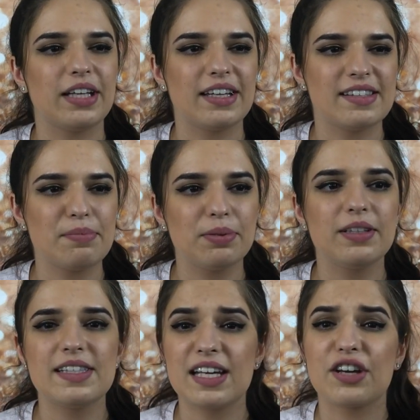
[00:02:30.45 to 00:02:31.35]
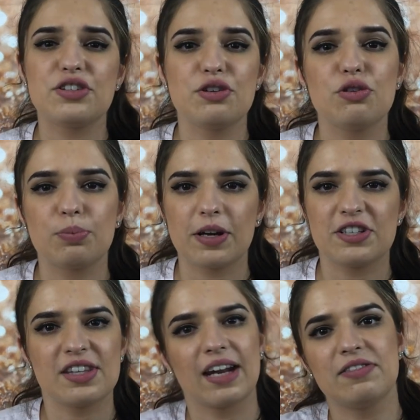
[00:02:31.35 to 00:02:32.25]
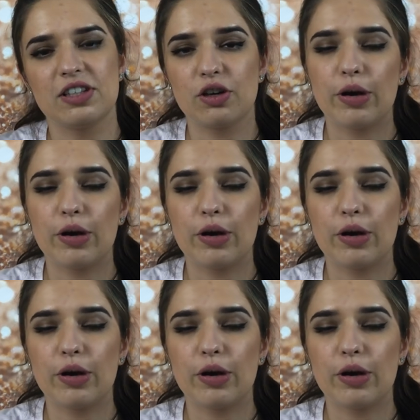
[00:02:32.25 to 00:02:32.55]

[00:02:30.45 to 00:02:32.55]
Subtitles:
Like simple as like a toothbrush, and then I have to go